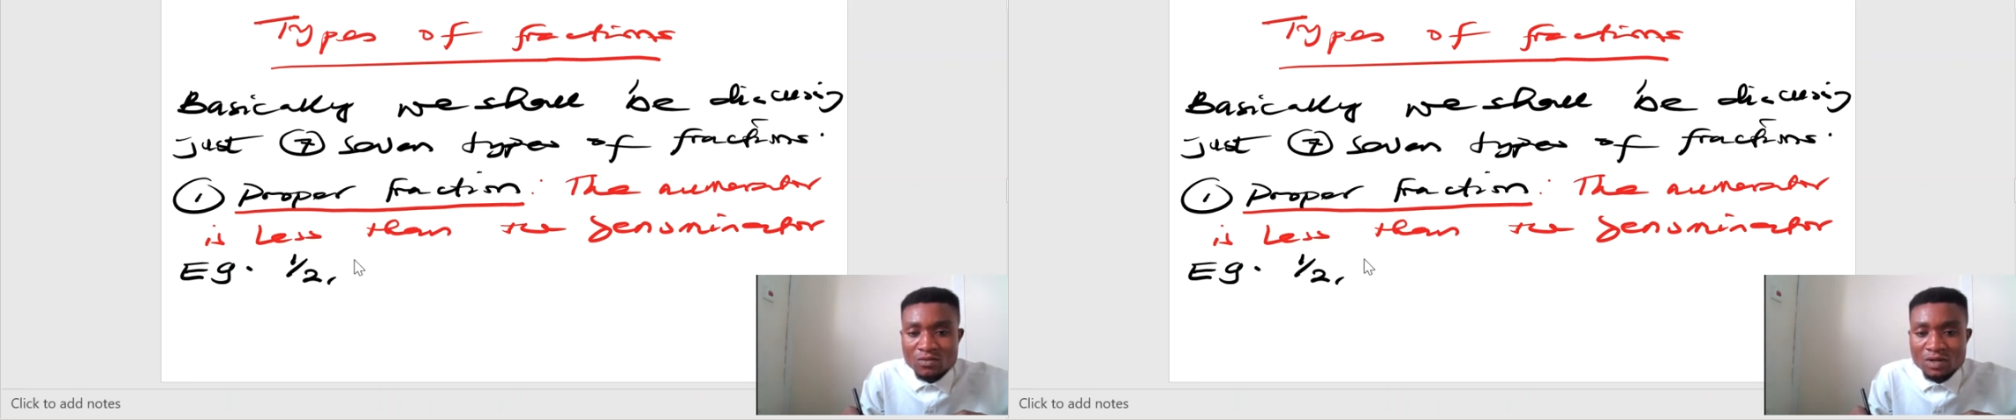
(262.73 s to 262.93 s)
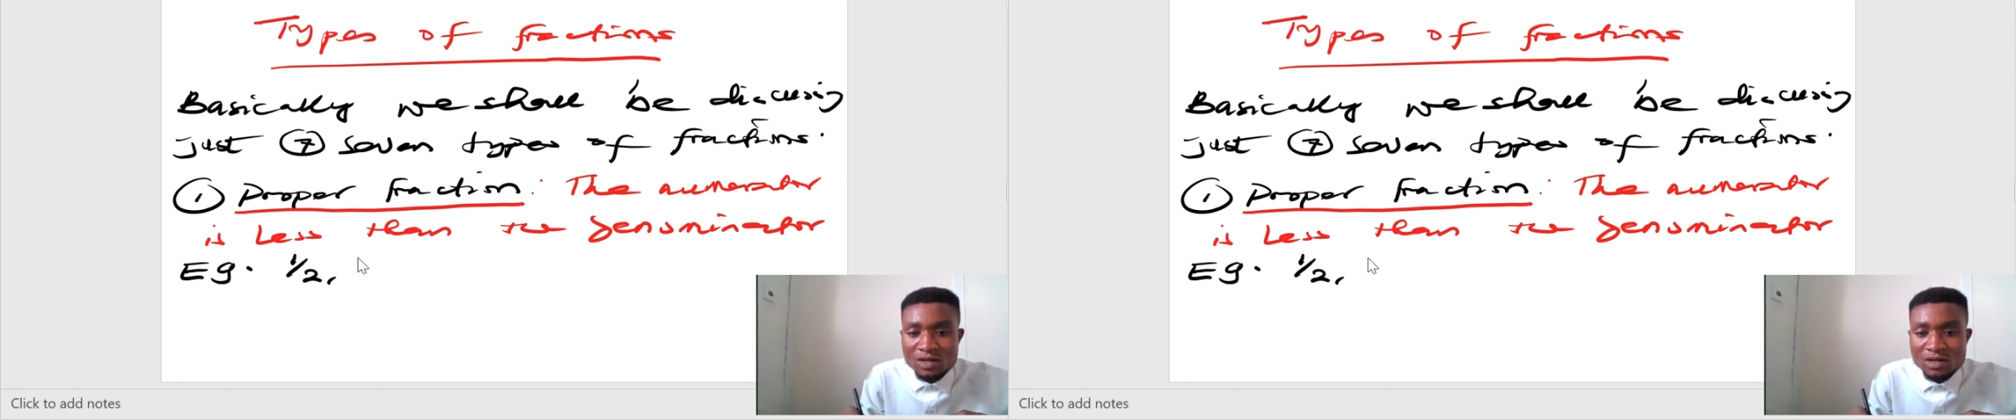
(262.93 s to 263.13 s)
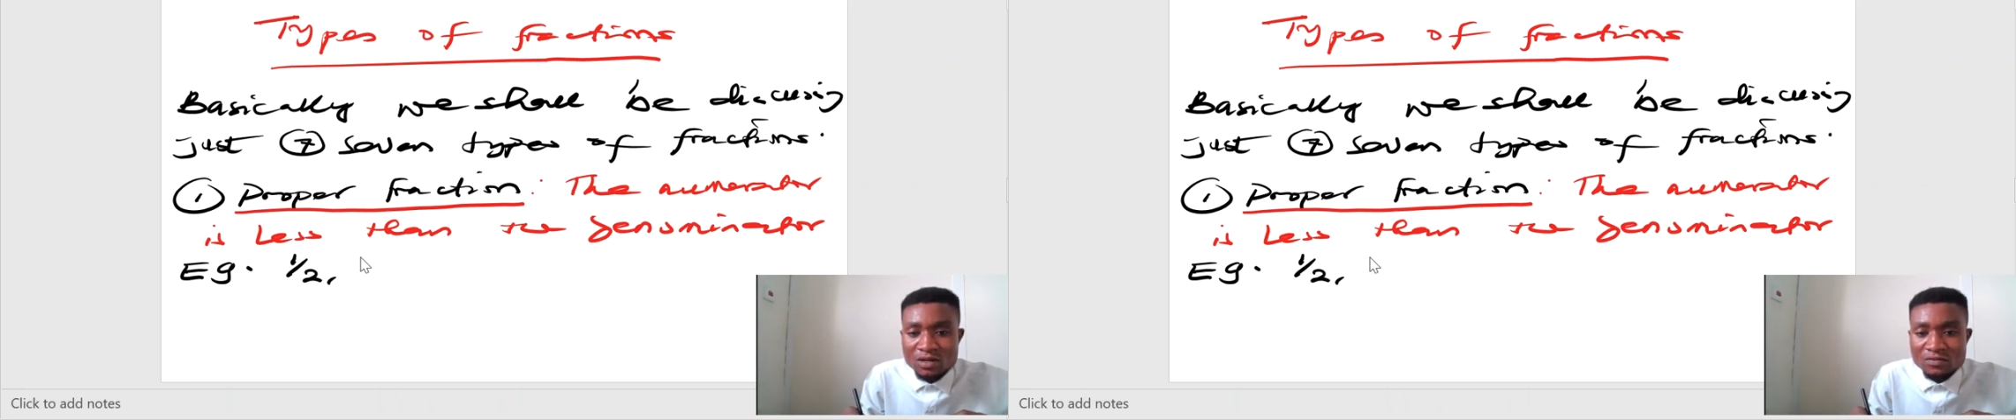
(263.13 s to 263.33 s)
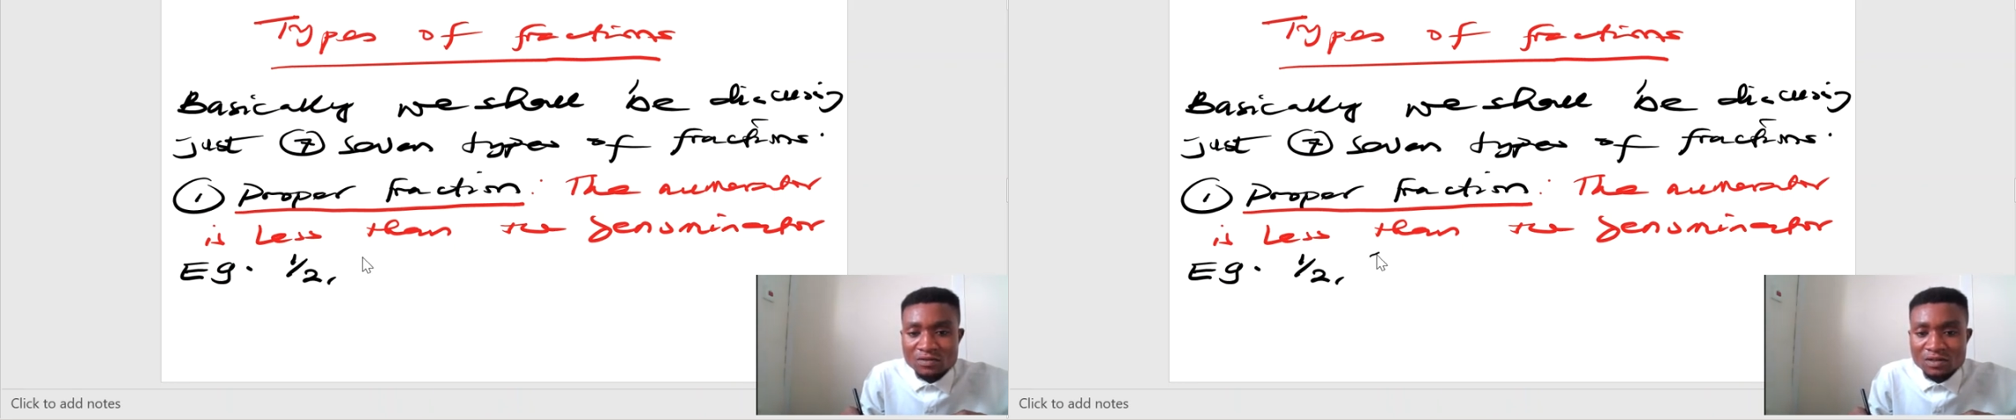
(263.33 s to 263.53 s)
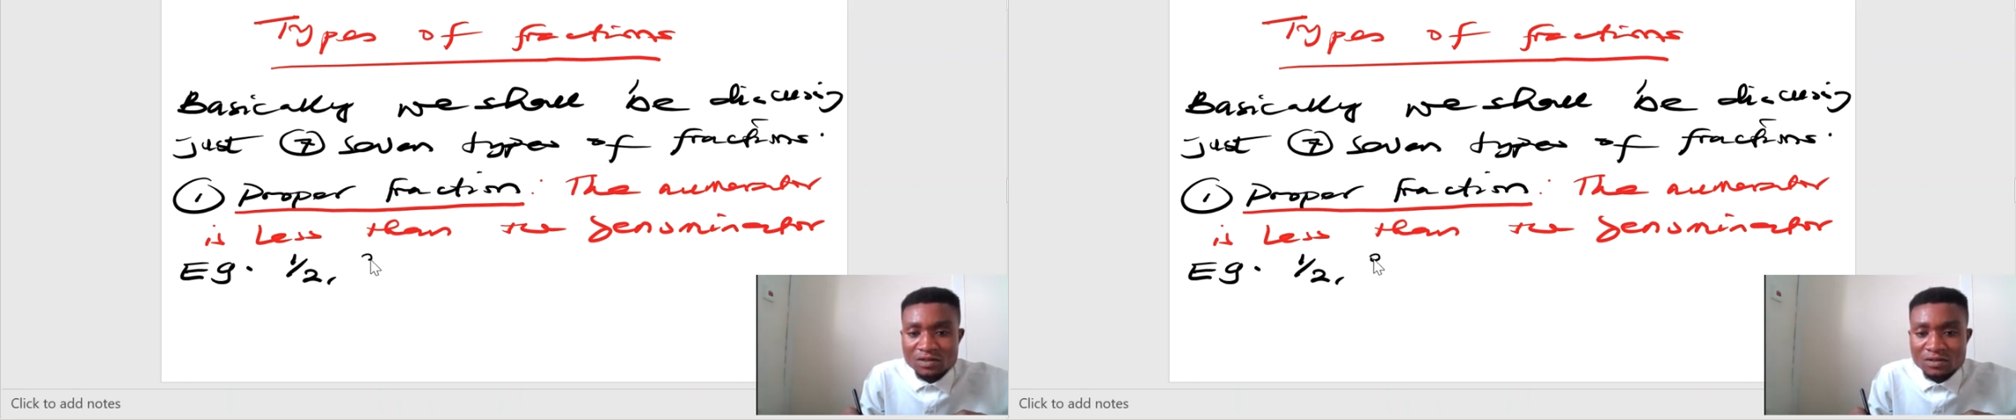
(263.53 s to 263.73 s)
we have
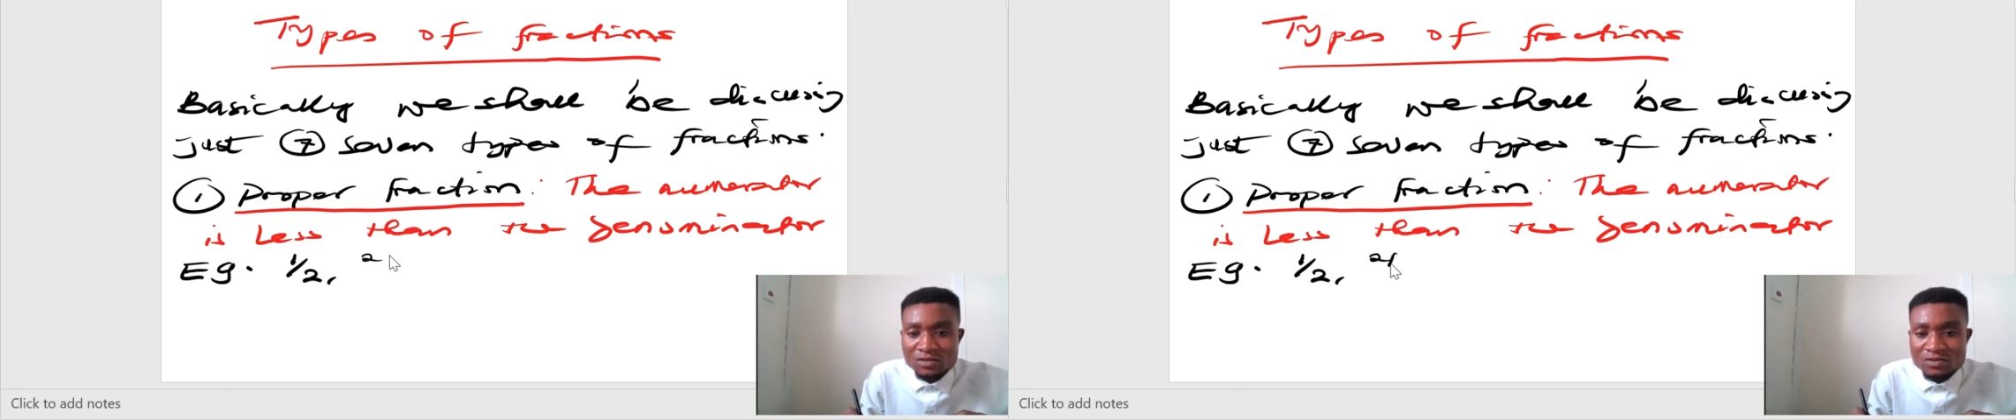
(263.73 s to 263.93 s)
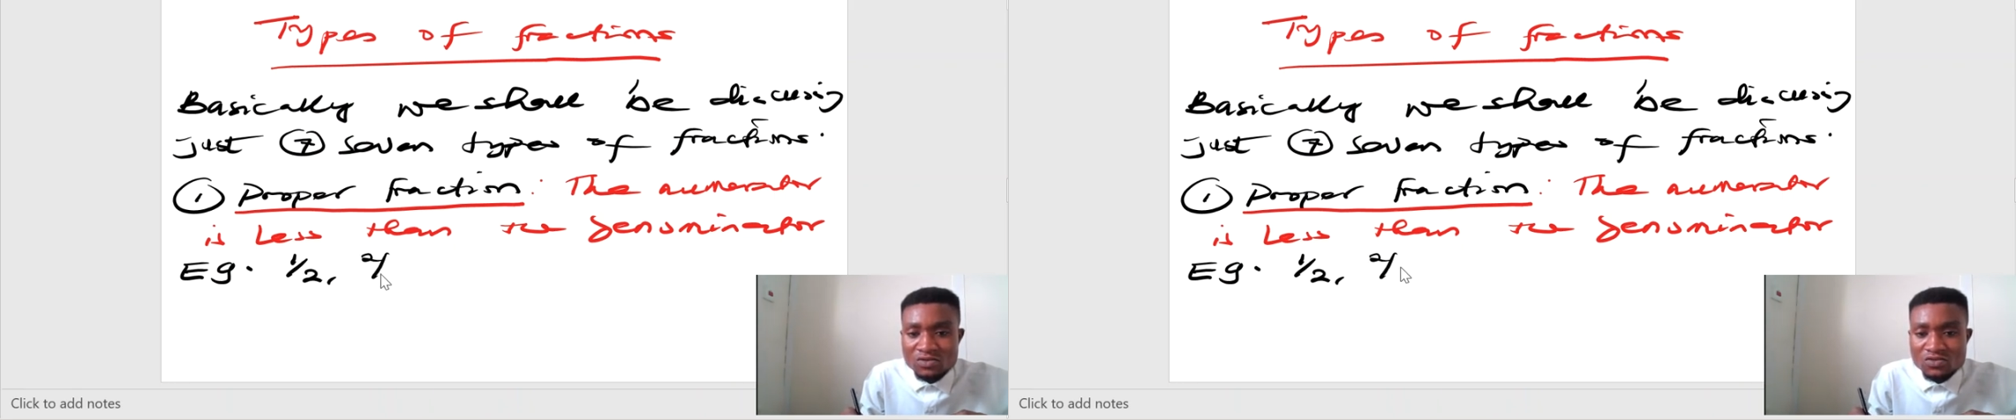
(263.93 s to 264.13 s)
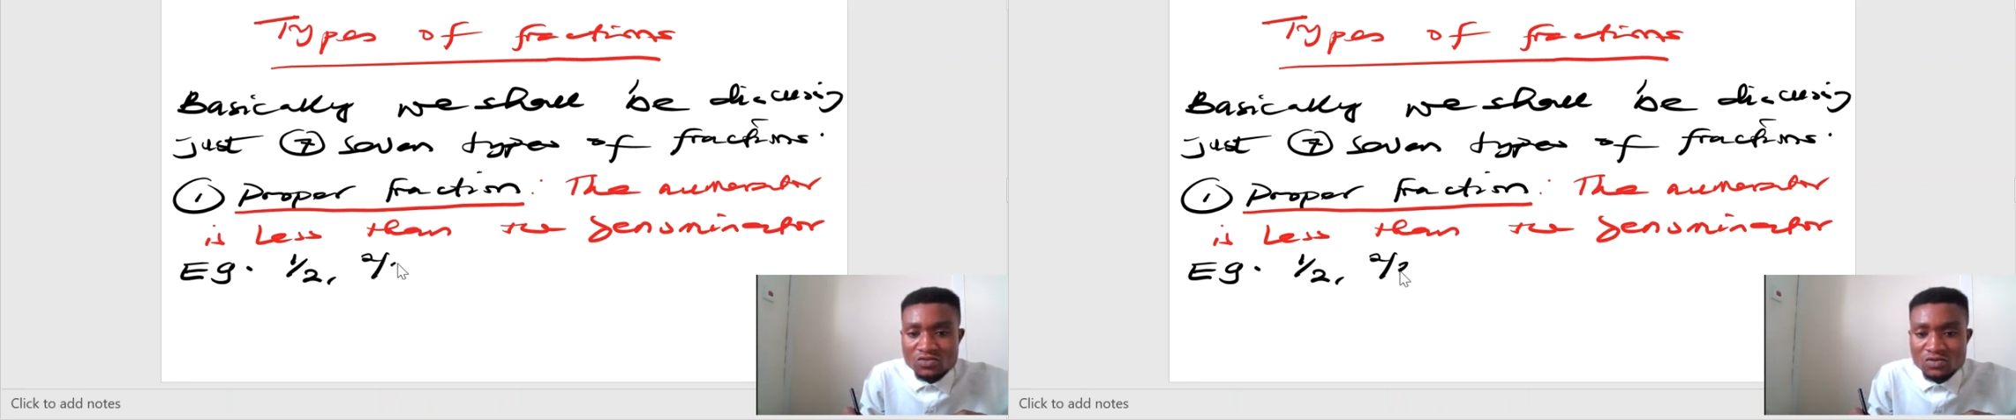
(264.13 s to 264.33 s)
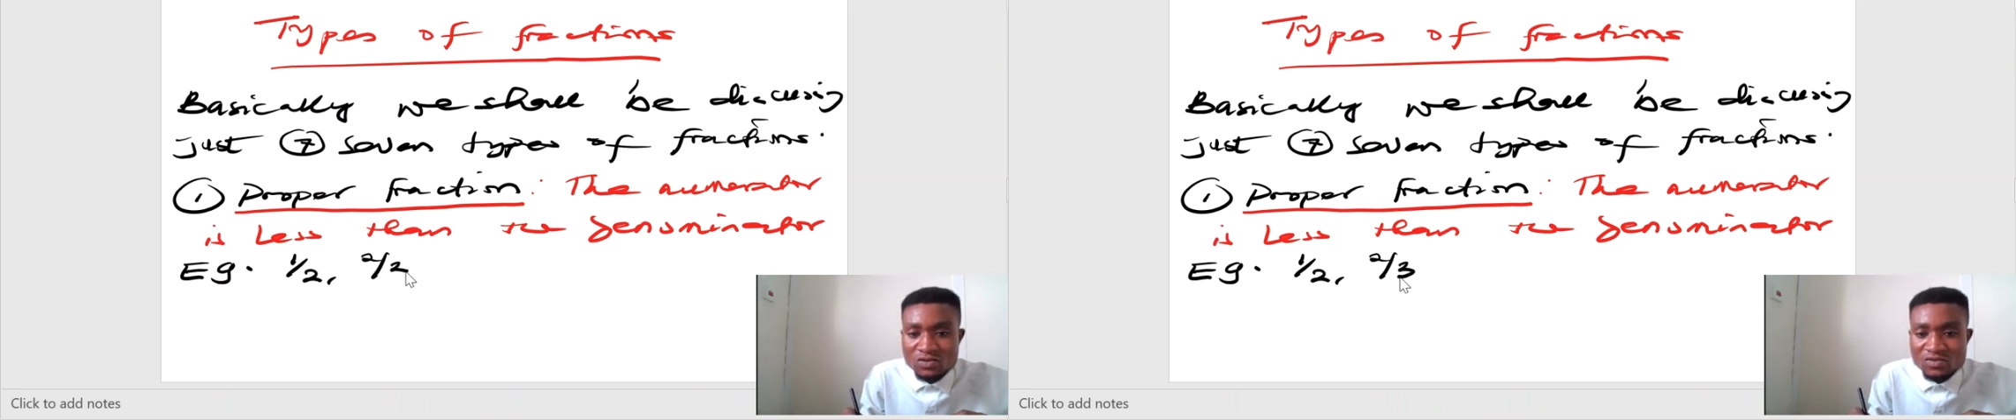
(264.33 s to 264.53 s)
2